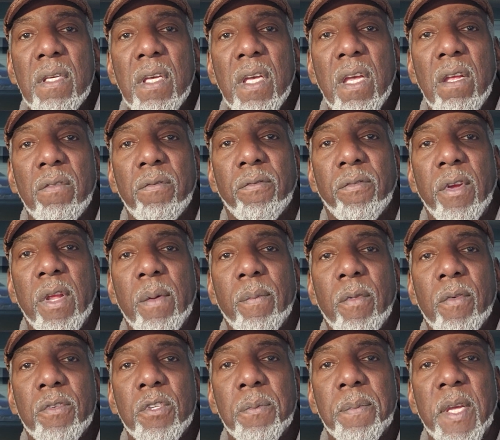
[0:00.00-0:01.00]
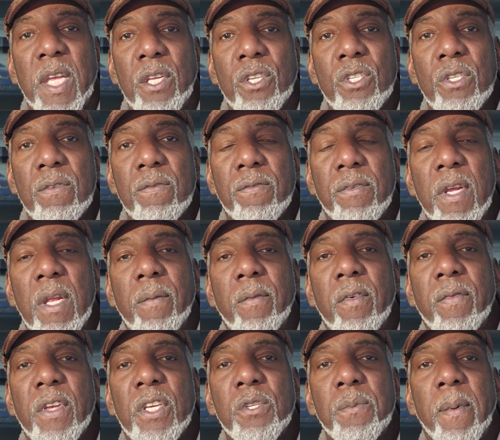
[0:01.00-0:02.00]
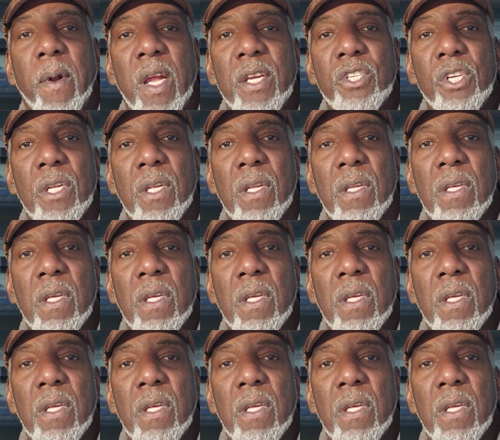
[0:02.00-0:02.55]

in freedom of speech, freedom of expression,